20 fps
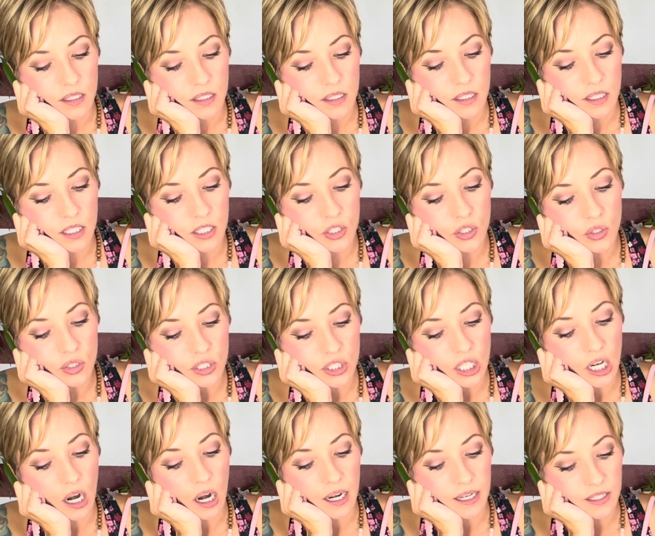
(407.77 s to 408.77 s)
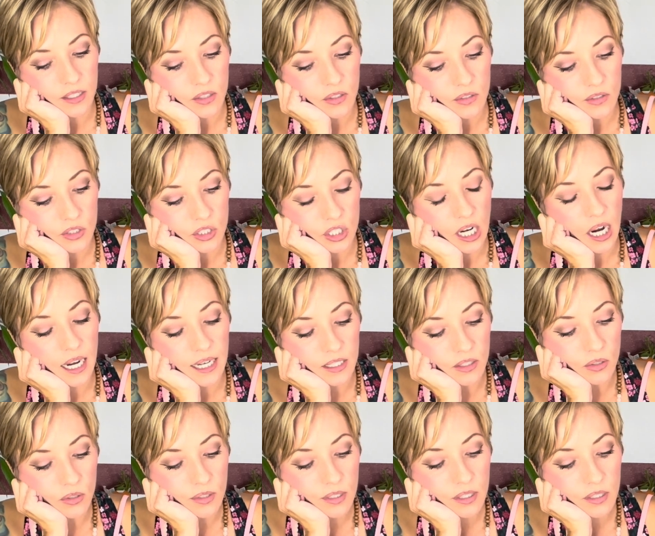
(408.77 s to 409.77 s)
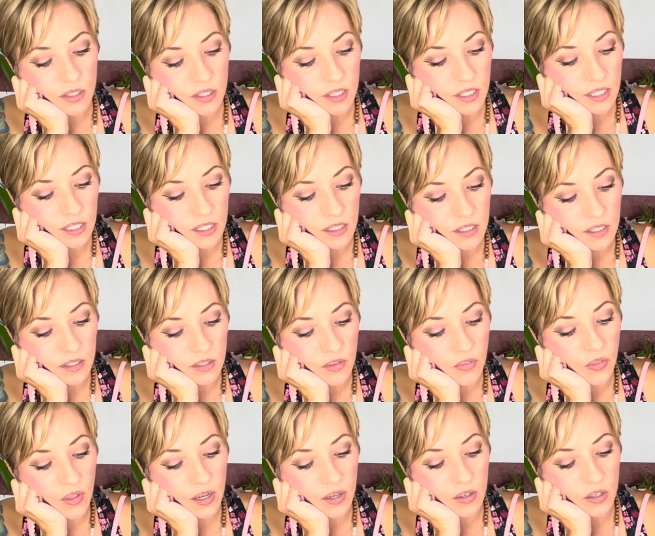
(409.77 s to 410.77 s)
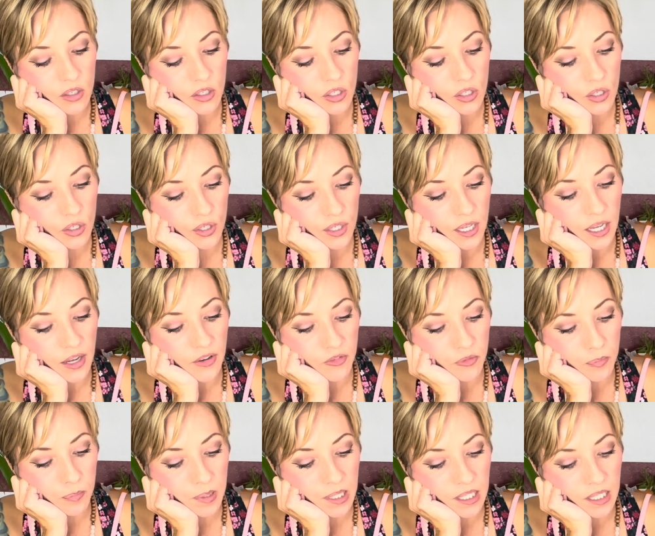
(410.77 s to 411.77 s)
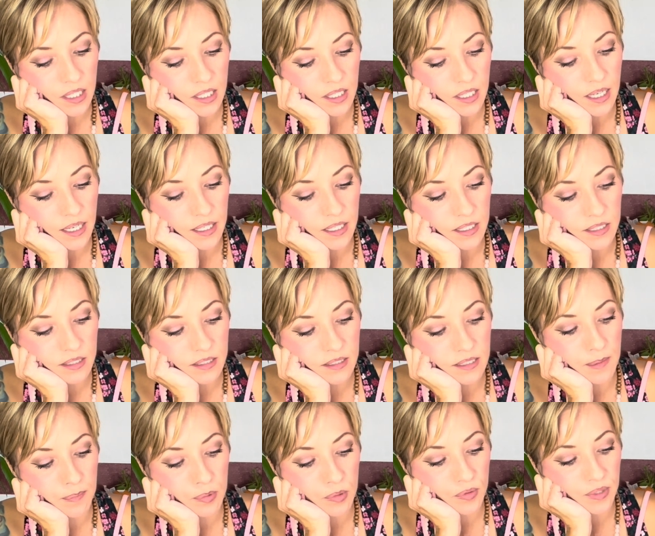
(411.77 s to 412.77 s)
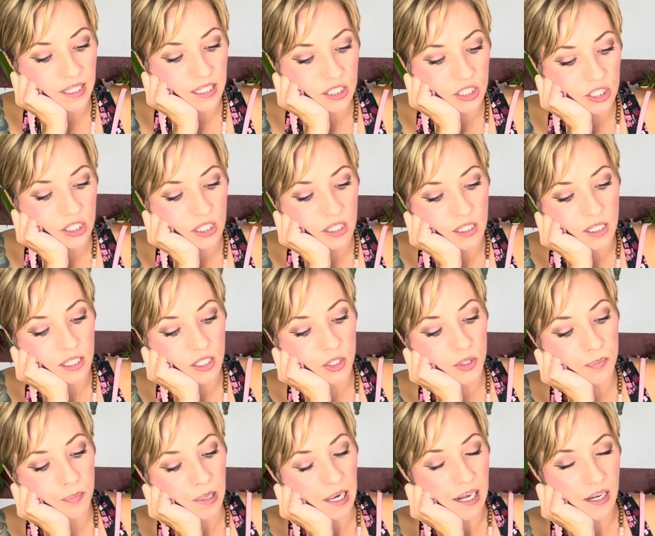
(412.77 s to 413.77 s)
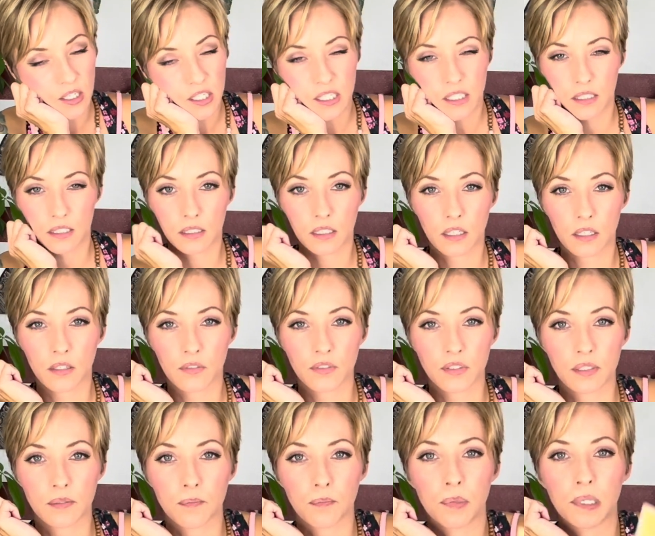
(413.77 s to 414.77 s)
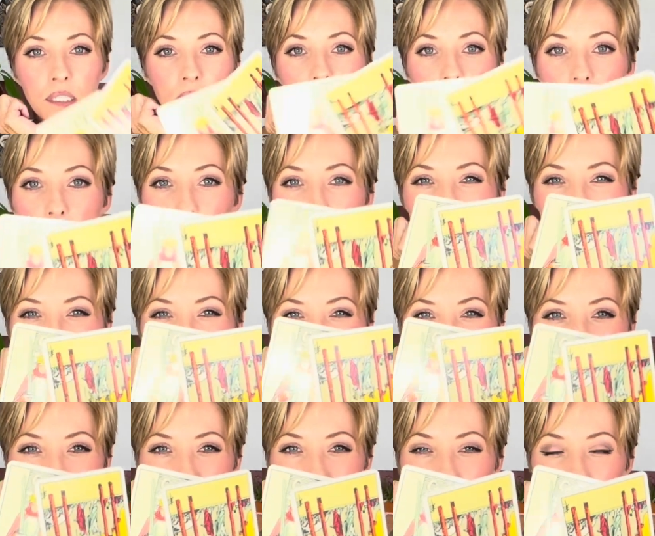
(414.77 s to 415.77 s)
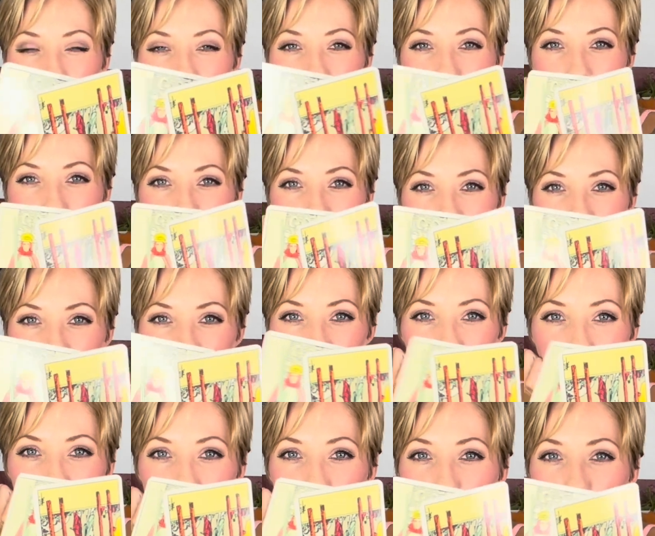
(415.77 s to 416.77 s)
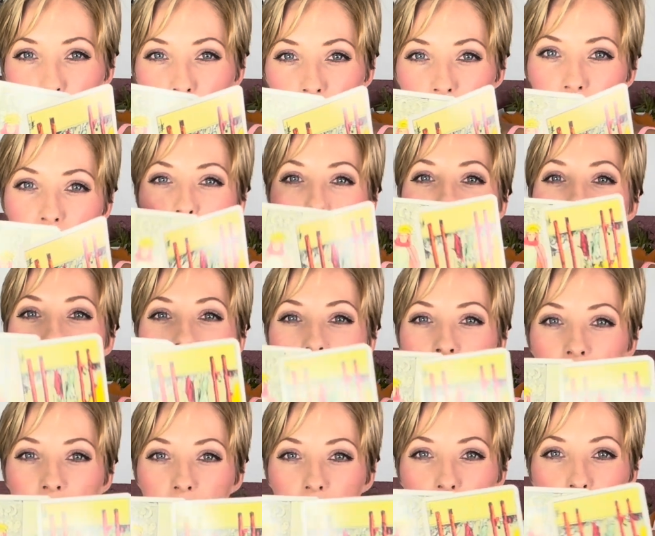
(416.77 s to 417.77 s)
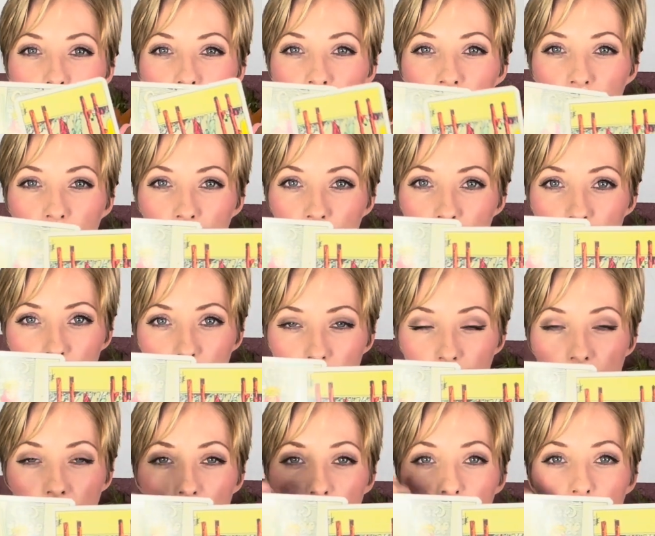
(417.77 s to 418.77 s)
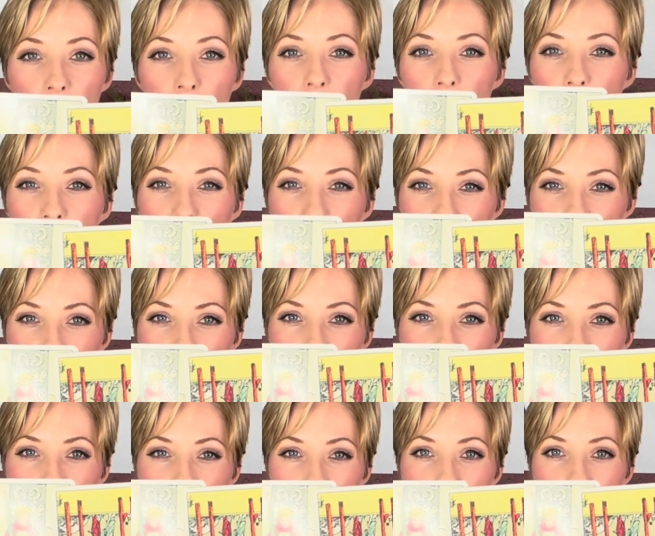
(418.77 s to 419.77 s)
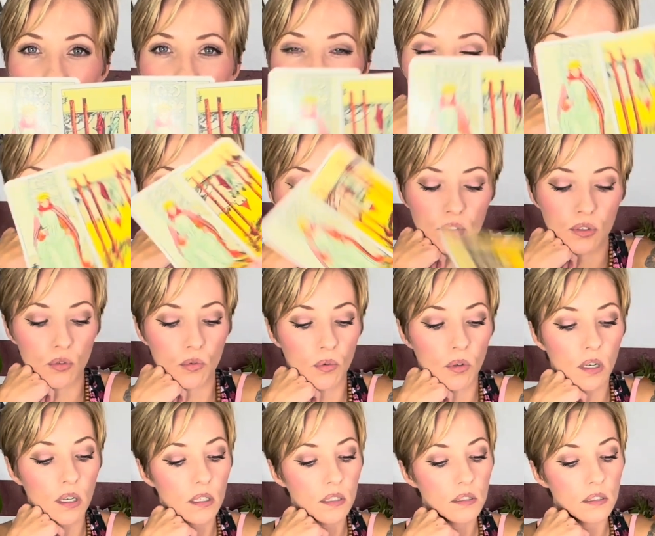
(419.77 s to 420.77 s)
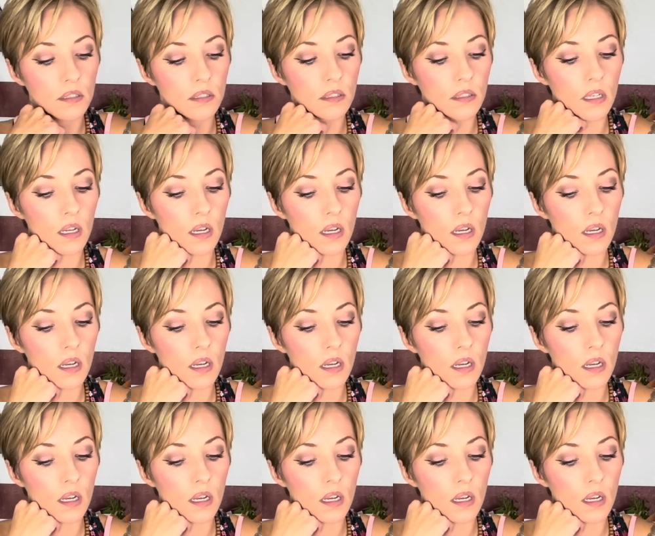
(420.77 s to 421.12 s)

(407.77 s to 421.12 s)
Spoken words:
in your childhood, there could have been like a separation. Like your parents could have been separated, because we have the Four of Wands in reverse after this King of Swords.